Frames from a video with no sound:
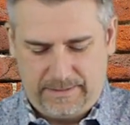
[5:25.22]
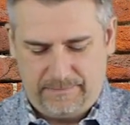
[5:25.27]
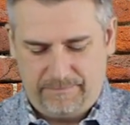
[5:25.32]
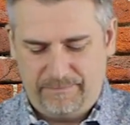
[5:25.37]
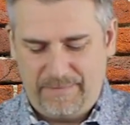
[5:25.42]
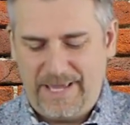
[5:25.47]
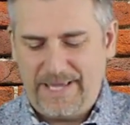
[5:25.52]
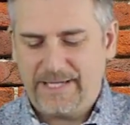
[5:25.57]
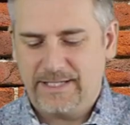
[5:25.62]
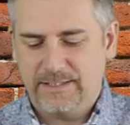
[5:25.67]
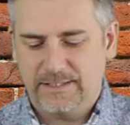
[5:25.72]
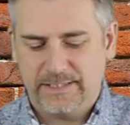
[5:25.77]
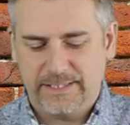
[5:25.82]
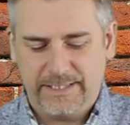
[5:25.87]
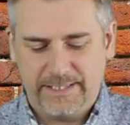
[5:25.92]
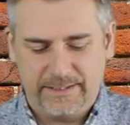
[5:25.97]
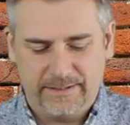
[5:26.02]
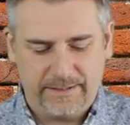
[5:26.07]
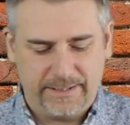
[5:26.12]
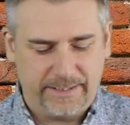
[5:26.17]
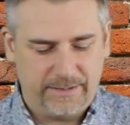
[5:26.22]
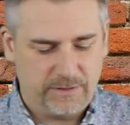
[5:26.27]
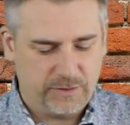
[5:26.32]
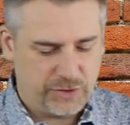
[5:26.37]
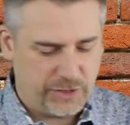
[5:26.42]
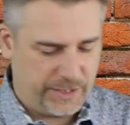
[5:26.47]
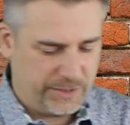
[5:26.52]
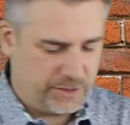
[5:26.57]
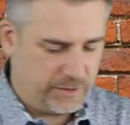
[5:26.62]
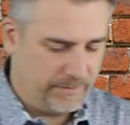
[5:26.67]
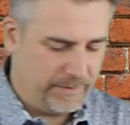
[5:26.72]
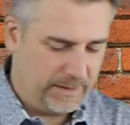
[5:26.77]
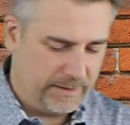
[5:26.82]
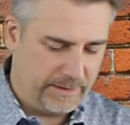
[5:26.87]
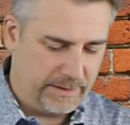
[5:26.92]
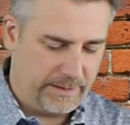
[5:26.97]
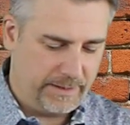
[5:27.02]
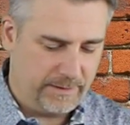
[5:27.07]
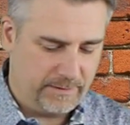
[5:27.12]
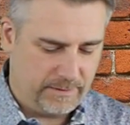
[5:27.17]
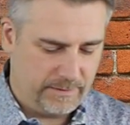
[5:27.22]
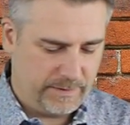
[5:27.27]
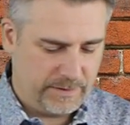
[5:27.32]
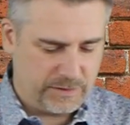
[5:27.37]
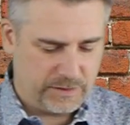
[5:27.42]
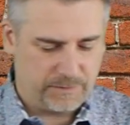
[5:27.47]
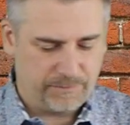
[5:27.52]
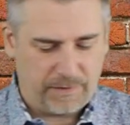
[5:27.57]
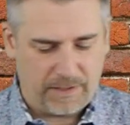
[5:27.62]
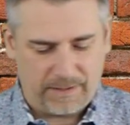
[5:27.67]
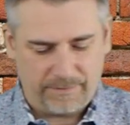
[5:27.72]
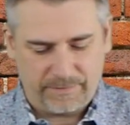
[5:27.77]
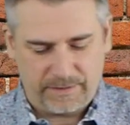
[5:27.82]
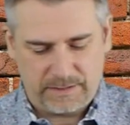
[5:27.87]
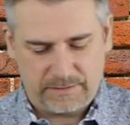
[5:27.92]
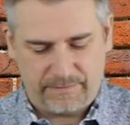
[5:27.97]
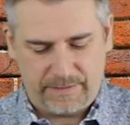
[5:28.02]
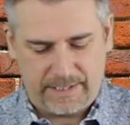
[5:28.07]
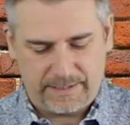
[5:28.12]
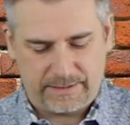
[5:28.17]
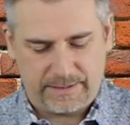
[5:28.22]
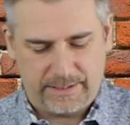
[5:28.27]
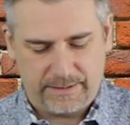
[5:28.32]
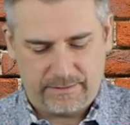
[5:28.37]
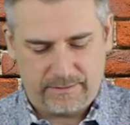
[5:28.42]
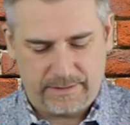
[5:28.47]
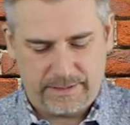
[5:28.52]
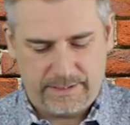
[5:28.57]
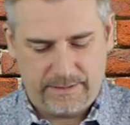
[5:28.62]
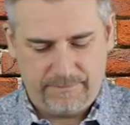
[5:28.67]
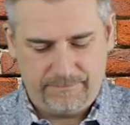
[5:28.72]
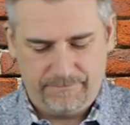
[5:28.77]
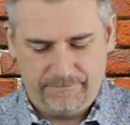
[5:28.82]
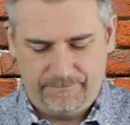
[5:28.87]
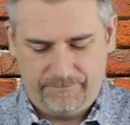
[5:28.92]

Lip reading: magazine interchangeability. Let me just pop these back together again.